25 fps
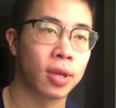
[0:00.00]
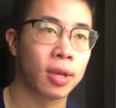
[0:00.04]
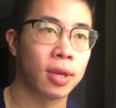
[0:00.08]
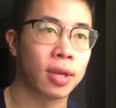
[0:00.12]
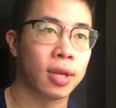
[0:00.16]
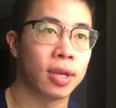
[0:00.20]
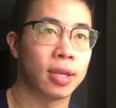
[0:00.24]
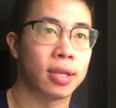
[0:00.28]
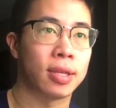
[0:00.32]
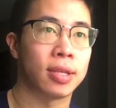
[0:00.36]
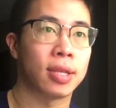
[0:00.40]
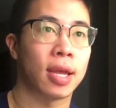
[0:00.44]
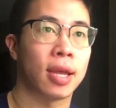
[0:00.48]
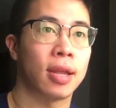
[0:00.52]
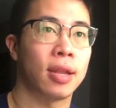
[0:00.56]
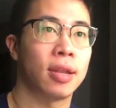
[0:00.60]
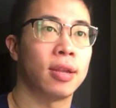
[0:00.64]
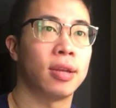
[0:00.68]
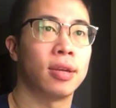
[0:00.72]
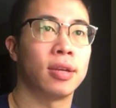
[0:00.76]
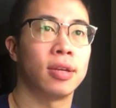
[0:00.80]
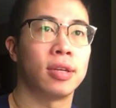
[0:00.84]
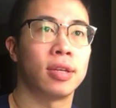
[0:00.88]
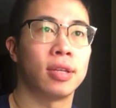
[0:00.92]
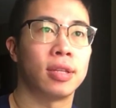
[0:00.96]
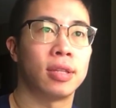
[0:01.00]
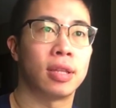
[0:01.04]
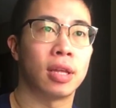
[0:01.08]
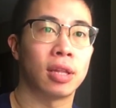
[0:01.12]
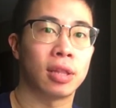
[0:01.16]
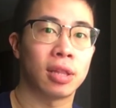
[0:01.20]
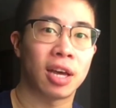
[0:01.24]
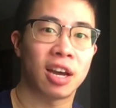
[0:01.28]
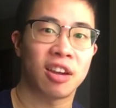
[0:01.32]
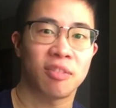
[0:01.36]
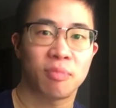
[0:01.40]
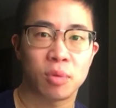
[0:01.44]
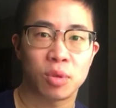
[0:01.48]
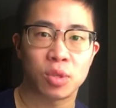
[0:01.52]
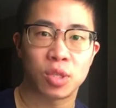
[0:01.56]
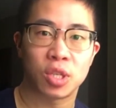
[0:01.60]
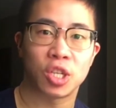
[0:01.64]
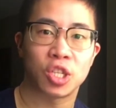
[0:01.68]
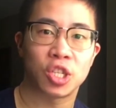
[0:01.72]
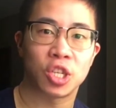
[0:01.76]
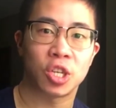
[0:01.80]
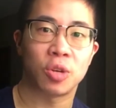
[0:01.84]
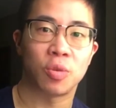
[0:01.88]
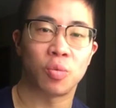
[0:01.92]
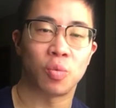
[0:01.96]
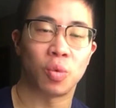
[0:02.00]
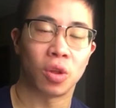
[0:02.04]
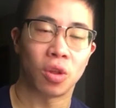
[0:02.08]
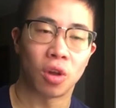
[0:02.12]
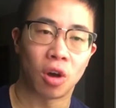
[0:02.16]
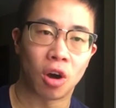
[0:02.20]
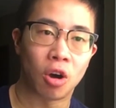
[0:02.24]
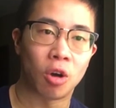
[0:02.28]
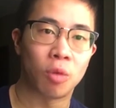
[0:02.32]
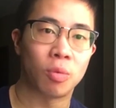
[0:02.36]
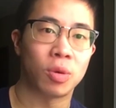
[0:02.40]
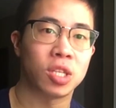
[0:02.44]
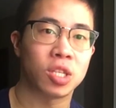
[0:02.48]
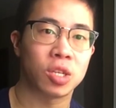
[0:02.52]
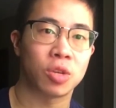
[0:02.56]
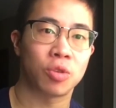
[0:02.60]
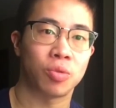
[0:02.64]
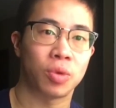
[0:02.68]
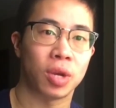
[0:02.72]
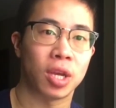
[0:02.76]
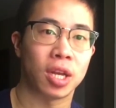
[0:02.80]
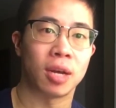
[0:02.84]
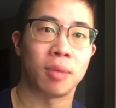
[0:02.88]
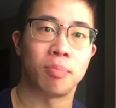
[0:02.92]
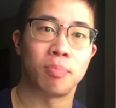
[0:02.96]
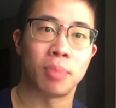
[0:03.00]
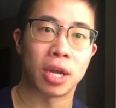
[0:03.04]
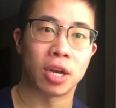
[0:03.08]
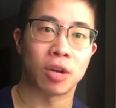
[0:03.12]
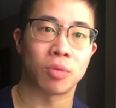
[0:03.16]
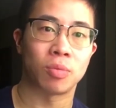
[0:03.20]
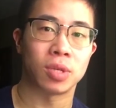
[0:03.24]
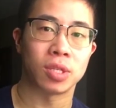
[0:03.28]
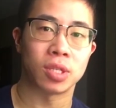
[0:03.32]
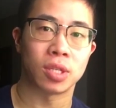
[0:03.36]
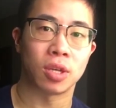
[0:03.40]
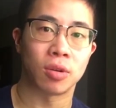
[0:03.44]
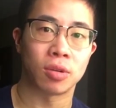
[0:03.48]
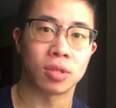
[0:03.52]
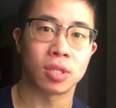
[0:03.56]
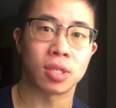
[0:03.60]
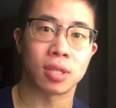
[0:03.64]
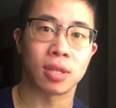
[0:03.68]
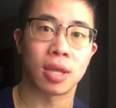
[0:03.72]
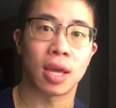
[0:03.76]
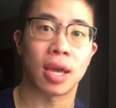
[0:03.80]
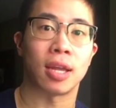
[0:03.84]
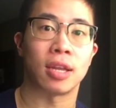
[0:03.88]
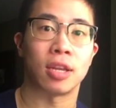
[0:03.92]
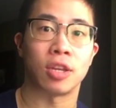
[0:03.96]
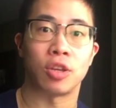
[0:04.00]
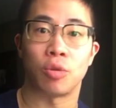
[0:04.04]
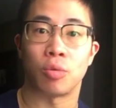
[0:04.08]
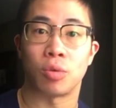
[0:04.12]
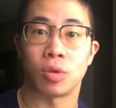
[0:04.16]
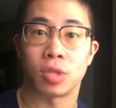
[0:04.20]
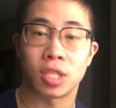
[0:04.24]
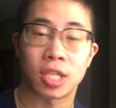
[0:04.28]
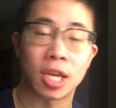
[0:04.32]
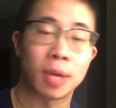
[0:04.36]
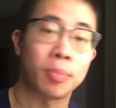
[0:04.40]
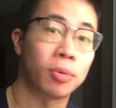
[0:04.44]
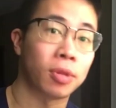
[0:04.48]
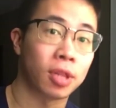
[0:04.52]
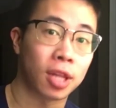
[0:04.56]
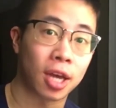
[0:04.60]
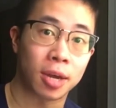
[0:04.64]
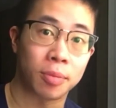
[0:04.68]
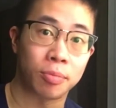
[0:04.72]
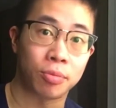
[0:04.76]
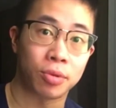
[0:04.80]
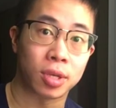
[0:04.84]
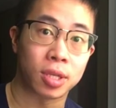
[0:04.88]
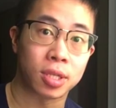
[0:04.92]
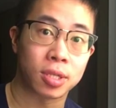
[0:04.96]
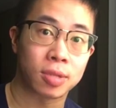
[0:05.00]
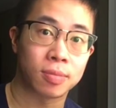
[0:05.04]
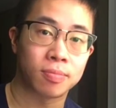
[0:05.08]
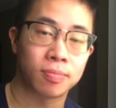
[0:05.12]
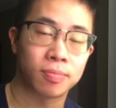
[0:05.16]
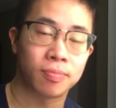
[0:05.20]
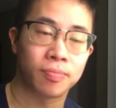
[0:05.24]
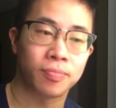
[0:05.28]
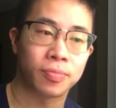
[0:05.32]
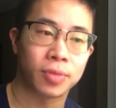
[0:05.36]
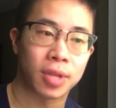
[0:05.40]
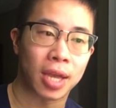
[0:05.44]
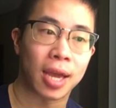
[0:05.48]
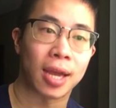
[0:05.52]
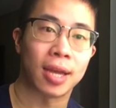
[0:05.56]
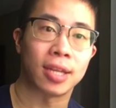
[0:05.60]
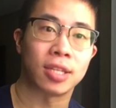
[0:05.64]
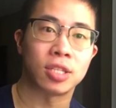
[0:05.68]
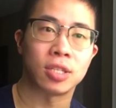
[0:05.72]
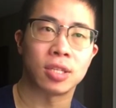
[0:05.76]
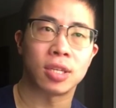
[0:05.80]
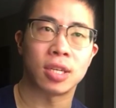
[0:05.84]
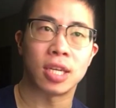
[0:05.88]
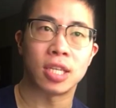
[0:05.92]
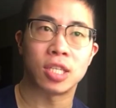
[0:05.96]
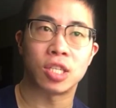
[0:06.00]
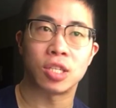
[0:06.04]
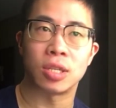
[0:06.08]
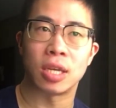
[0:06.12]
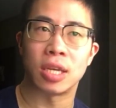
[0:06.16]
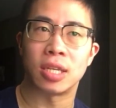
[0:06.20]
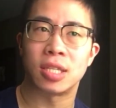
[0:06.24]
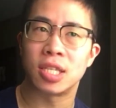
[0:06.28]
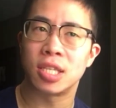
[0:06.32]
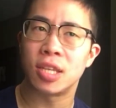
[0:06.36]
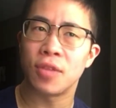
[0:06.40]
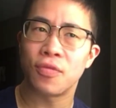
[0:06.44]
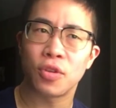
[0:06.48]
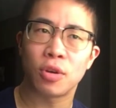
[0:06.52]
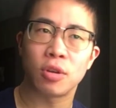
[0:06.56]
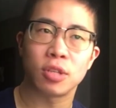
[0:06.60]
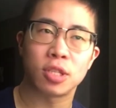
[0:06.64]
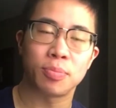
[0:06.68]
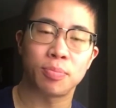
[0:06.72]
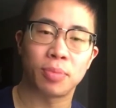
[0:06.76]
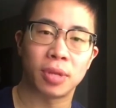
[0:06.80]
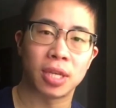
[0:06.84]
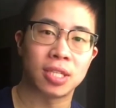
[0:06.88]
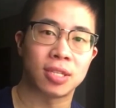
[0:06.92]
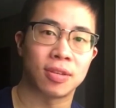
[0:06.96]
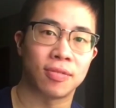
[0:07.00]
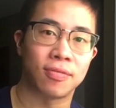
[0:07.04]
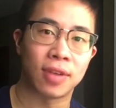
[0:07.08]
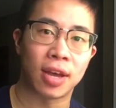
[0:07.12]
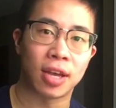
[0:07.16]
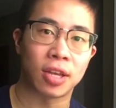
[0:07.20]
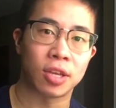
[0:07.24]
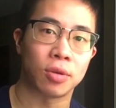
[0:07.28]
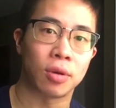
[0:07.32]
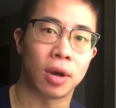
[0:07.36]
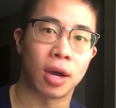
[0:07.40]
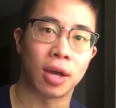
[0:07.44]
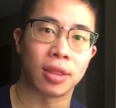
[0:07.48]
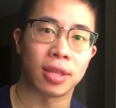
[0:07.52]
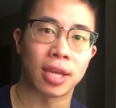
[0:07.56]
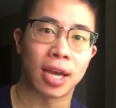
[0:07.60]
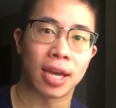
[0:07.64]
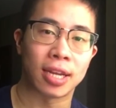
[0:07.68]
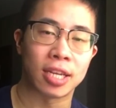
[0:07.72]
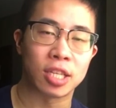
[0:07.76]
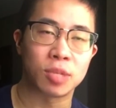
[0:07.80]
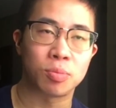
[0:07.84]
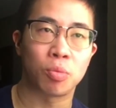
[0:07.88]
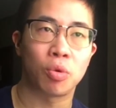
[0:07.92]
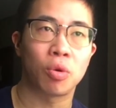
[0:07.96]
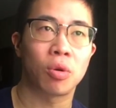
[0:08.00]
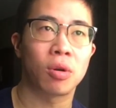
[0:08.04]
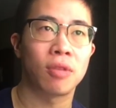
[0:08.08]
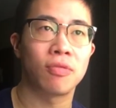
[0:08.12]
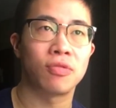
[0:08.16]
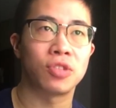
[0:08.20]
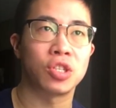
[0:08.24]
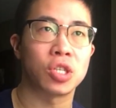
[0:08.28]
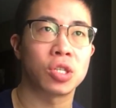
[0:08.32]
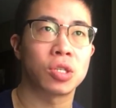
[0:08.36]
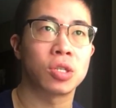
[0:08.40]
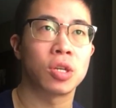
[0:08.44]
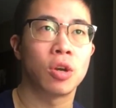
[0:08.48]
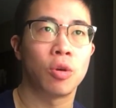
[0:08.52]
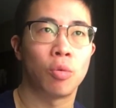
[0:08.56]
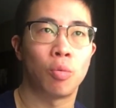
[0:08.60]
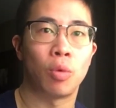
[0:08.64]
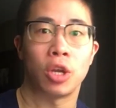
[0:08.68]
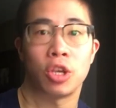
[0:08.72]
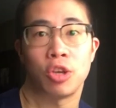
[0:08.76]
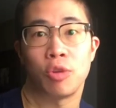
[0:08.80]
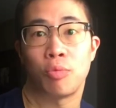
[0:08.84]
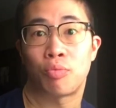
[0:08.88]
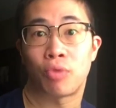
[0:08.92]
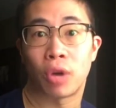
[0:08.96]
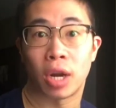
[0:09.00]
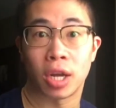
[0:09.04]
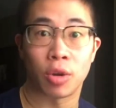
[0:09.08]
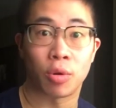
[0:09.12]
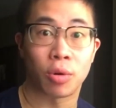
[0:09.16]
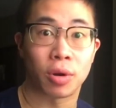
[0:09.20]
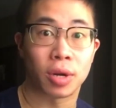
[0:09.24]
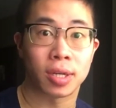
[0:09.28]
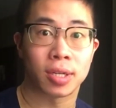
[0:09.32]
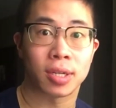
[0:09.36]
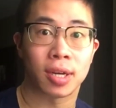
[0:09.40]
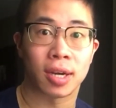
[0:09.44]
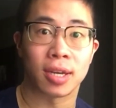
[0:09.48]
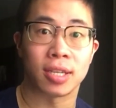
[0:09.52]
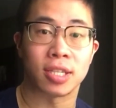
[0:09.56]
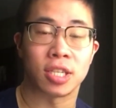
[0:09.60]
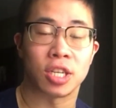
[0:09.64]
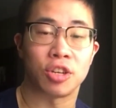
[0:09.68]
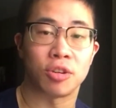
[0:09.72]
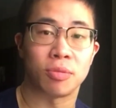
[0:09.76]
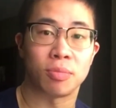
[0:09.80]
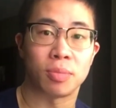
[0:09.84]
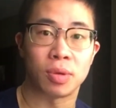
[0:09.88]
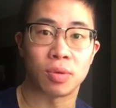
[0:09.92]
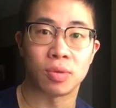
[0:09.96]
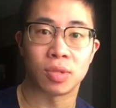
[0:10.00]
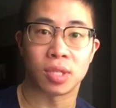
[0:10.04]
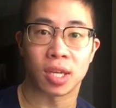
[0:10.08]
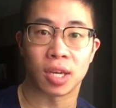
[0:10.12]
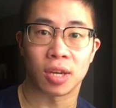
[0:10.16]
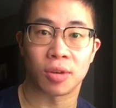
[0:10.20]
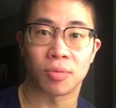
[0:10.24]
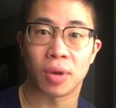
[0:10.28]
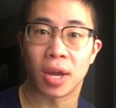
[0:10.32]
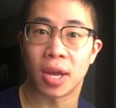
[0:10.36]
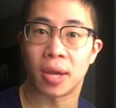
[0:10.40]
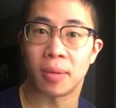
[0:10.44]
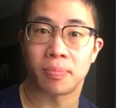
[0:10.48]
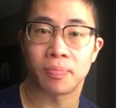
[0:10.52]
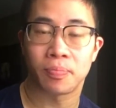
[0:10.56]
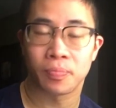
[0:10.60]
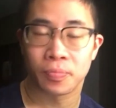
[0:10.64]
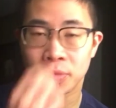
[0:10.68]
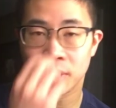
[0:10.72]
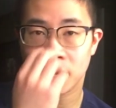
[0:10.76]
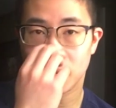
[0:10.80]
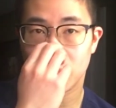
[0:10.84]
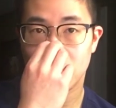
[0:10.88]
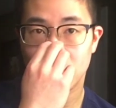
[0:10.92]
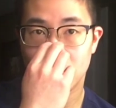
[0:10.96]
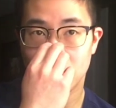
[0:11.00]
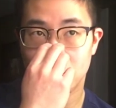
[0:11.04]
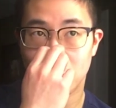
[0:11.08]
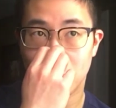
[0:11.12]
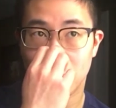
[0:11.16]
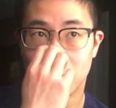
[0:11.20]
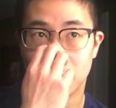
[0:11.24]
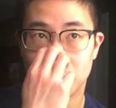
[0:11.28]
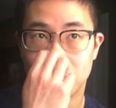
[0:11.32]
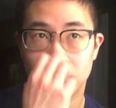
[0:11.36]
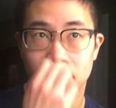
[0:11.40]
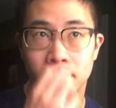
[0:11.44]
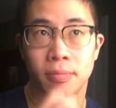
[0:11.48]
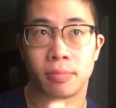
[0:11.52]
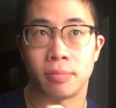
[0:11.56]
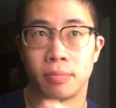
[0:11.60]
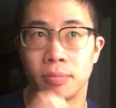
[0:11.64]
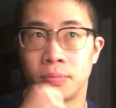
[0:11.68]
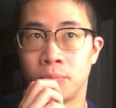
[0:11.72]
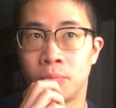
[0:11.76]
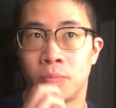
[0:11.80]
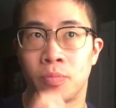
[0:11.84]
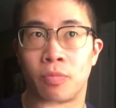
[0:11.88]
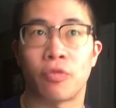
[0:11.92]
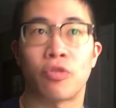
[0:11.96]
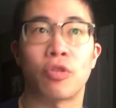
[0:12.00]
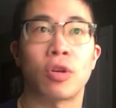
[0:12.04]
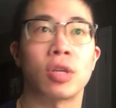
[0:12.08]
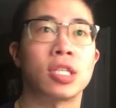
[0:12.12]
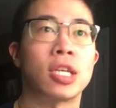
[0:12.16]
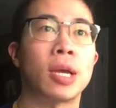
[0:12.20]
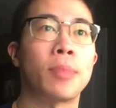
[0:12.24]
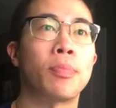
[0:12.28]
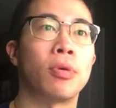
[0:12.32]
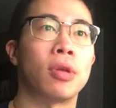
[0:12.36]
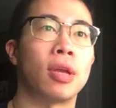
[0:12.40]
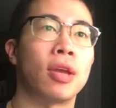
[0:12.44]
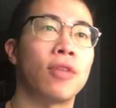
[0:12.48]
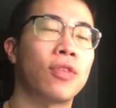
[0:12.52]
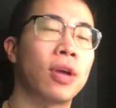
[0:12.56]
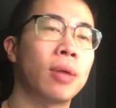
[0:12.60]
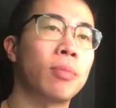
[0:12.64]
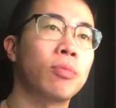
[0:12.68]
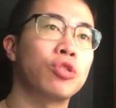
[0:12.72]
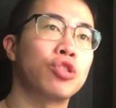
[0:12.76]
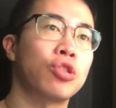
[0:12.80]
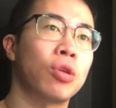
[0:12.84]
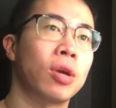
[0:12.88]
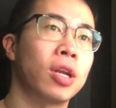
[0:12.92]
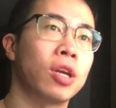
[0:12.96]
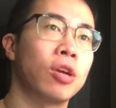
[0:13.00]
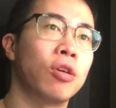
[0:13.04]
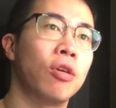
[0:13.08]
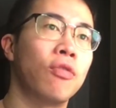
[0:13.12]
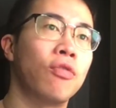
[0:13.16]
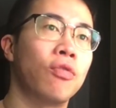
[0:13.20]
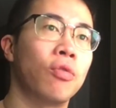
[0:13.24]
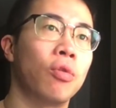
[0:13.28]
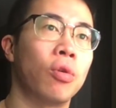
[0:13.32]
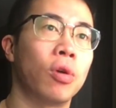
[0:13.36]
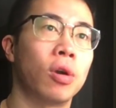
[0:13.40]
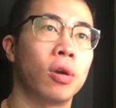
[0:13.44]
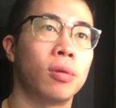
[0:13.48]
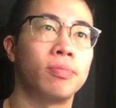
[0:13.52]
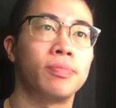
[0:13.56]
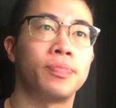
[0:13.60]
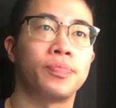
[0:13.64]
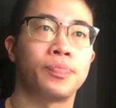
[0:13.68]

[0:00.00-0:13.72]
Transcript: then the live musician will always create a better result than your sample libraries. And it's difficult to place a value on that. It's more of just what you prioritize in your music, right? But for example, if I'm trying to go for